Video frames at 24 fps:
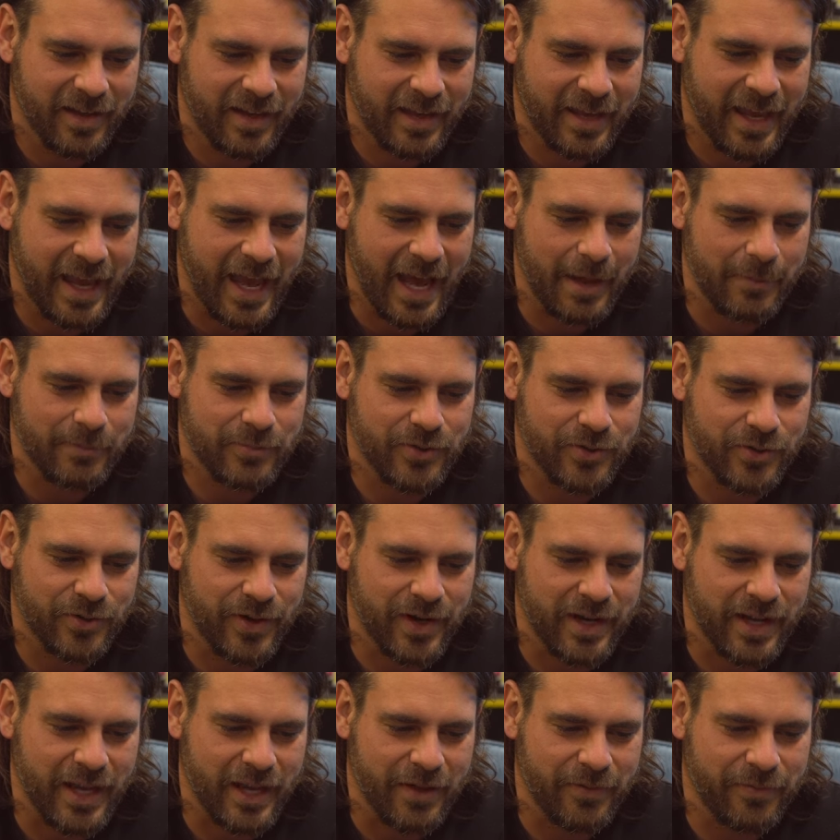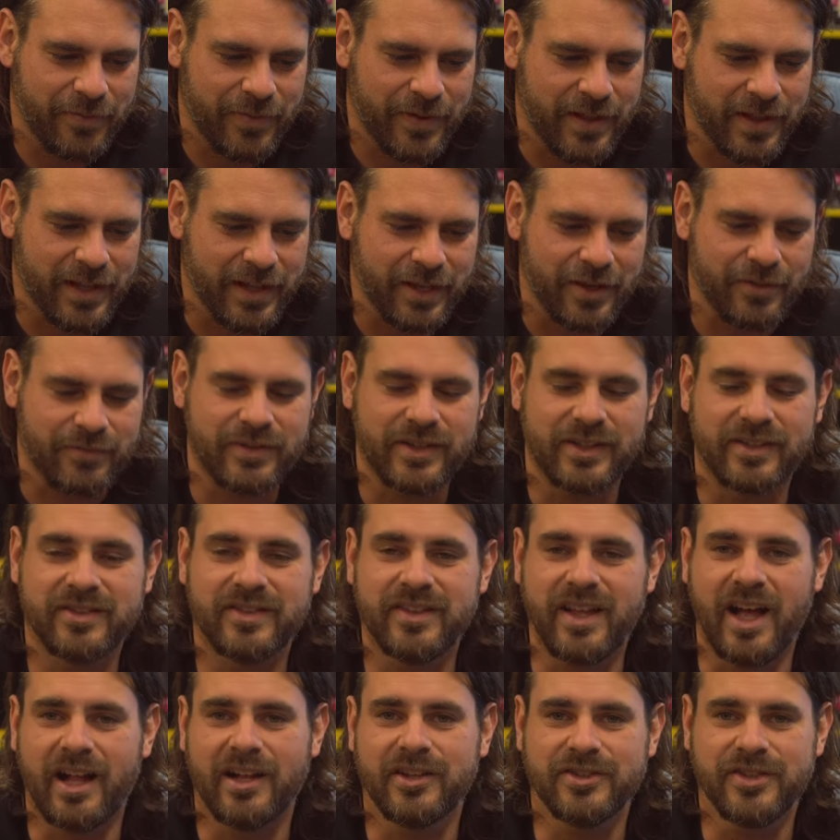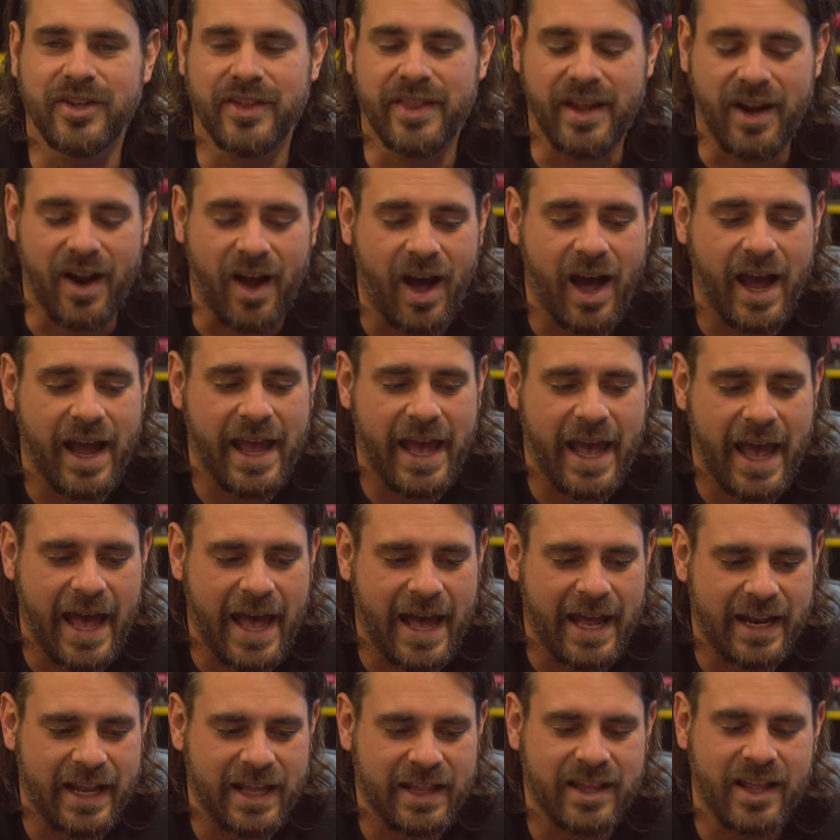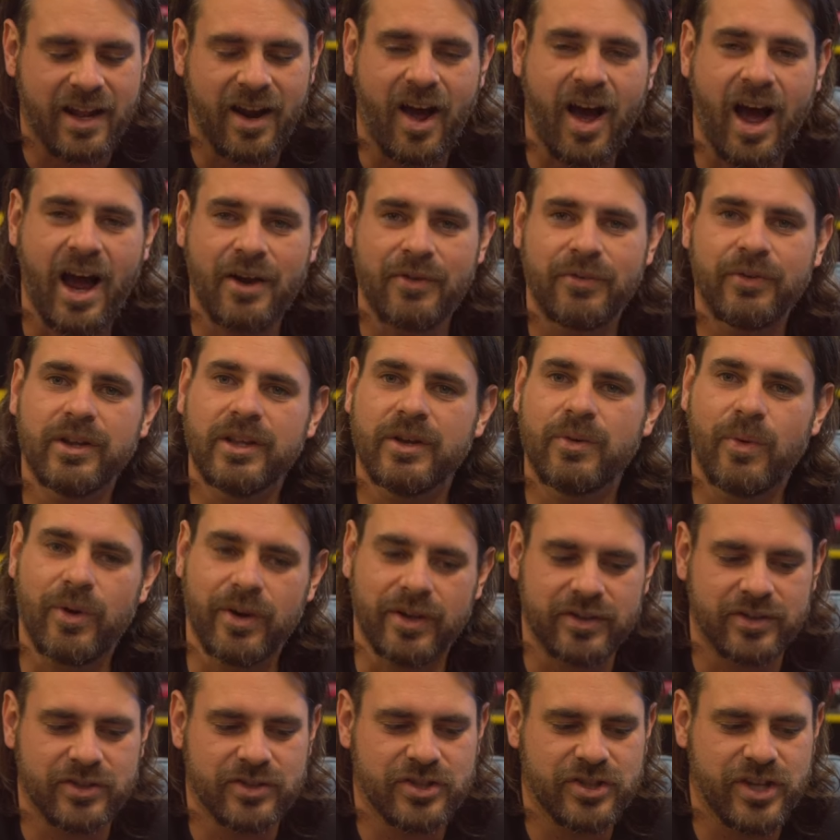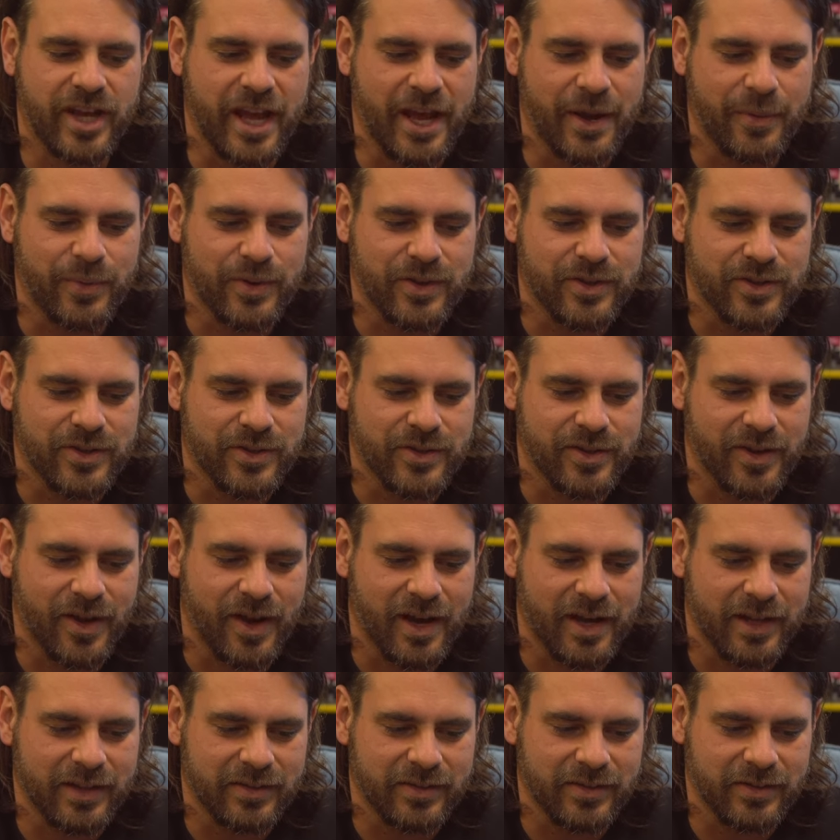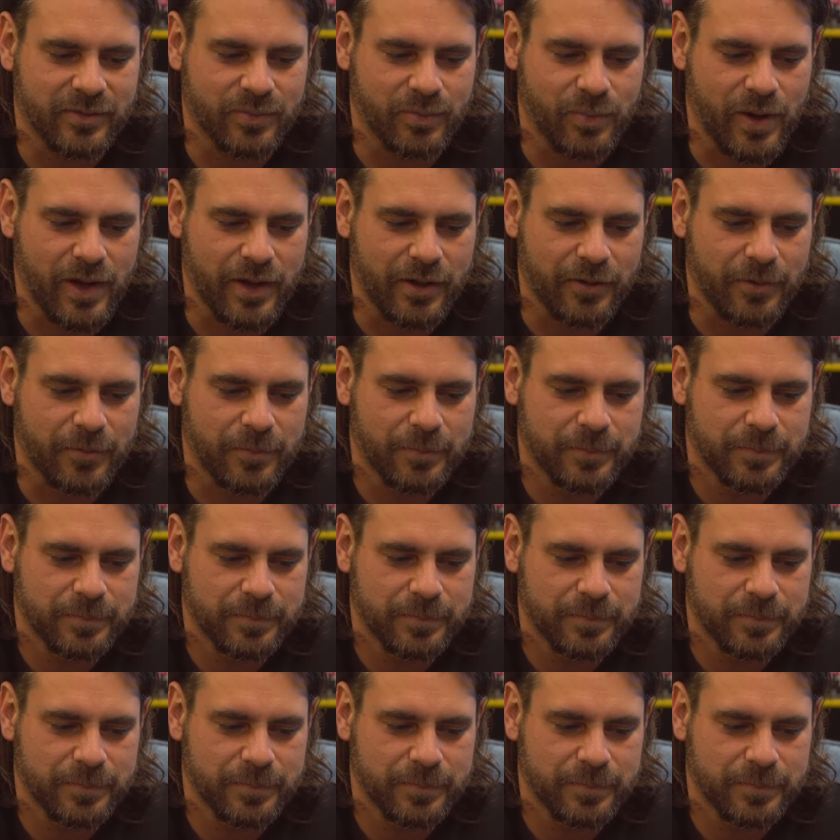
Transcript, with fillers: capturing a feeling of nostalgia that I had and that I really wanted to share with you guys as well.